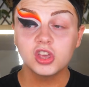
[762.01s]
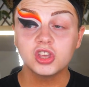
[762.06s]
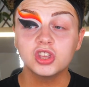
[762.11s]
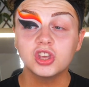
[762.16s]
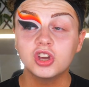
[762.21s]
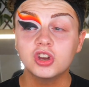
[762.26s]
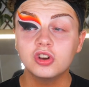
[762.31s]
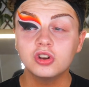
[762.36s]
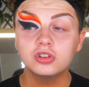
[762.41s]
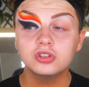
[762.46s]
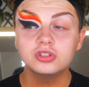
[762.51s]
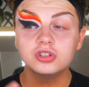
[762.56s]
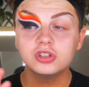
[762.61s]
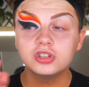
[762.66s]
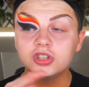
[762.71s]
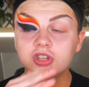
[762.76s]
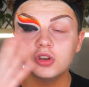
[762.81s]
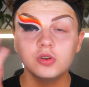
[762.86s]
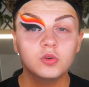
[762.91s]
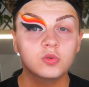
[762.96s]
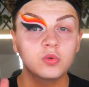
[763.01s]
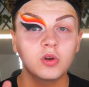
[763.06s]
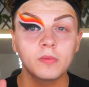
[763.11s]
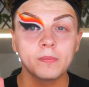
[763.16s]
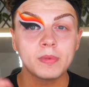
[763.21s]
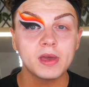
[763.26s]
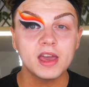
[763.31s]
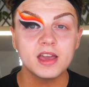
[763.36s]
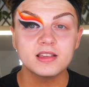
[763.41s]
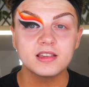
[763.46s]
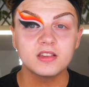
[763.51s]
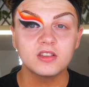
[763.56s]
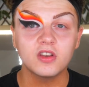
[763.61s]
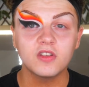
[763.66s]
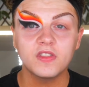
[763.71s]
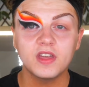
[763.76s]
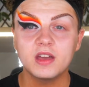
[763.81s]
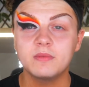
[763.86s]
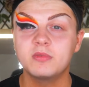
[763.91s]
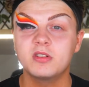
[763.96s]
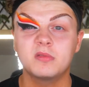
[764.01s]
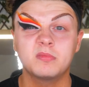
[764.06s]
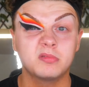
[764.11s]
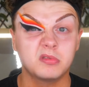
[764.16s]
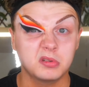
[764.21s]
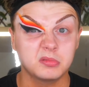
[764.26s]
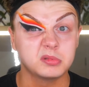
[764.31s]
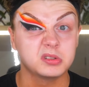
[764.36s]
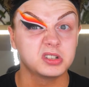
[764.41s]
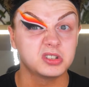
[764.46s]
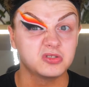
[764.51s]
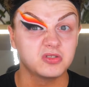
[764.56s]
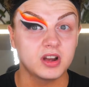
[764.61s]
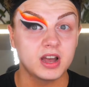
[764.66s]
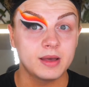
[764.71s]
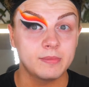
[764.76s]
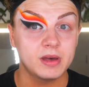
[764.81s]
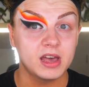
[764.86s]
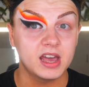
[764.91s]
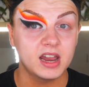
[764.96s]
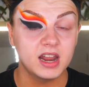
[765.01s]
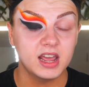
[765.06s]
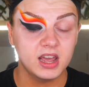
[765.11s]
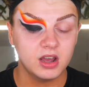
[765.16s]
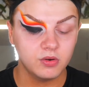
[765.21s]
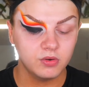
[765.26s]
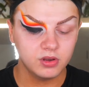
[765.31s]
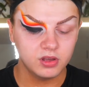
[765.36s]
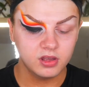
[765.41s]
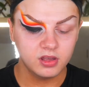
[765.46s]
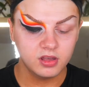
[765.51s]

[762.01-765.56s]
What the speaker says: You could just use what base is on there, but it's probably dry by now.